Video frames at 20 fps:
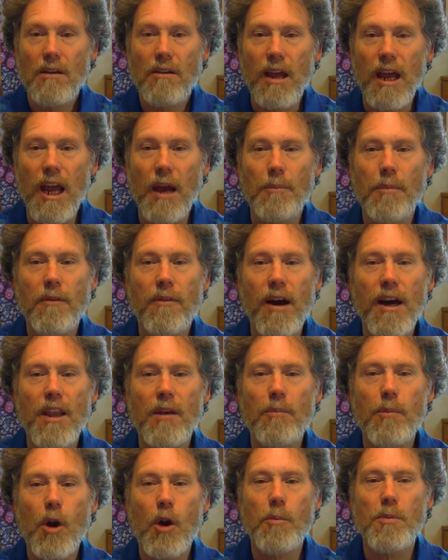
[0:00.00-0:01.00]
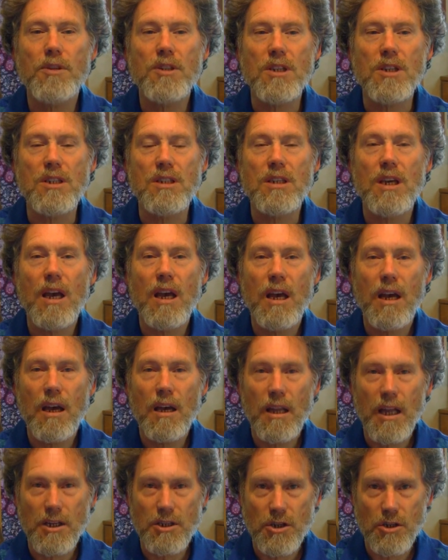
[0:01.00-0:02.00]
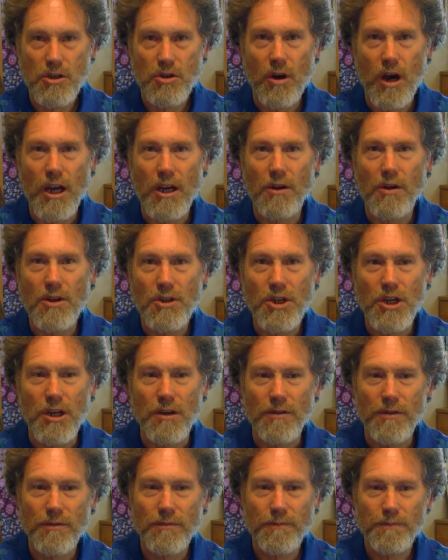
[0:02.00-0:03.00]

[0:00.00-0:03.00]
to amplify the purposes that you're trying to achieve.